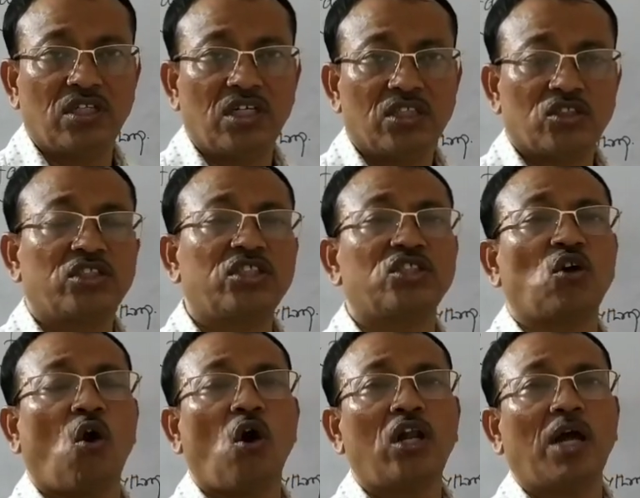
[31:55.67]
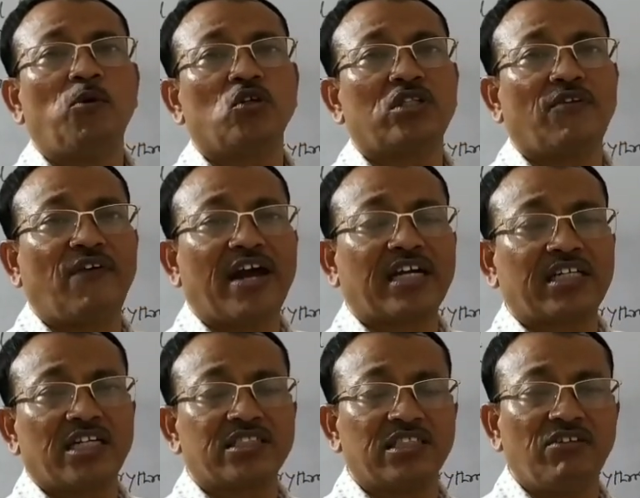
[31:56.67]
So this is all about the
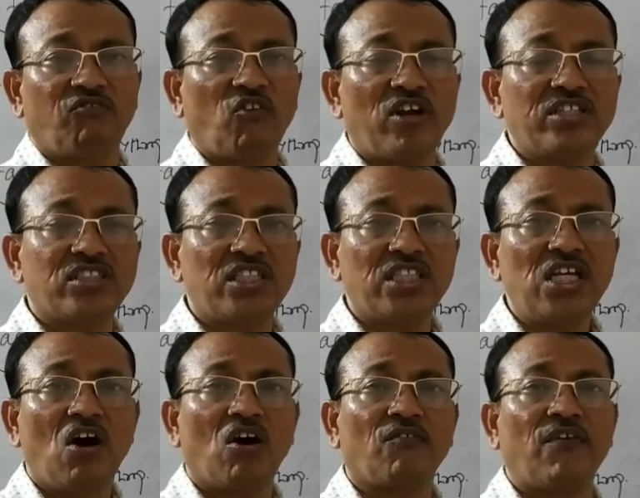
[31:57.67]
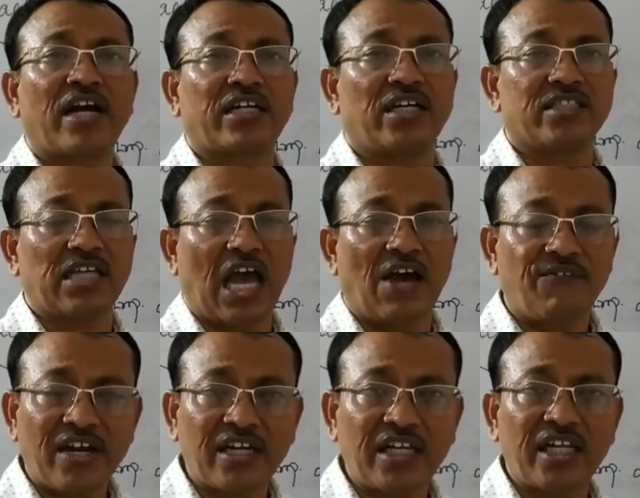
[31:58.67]
factors influencing or factors
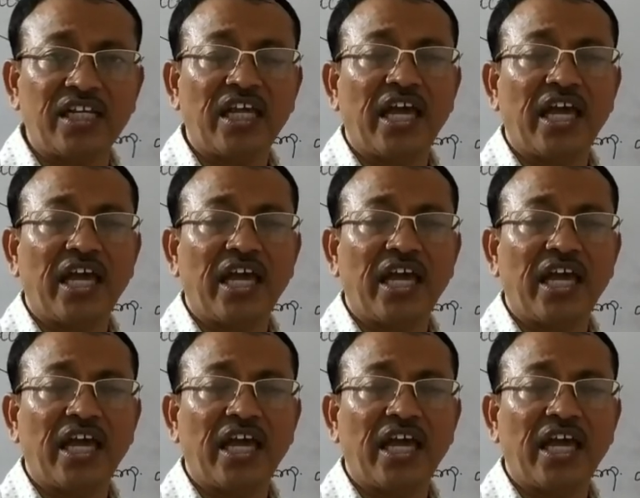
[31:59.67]
affecting